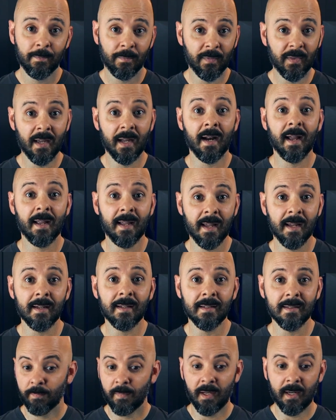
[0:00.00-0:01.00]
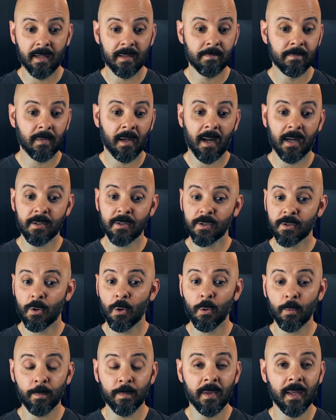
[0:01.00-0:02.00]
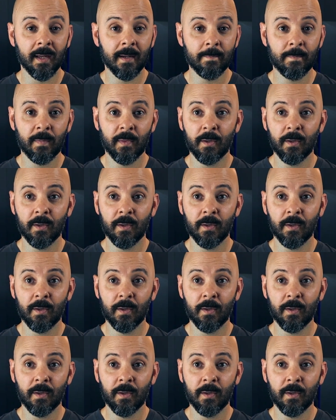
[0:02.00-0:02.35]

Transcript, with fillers: that I hate. And I just hope that,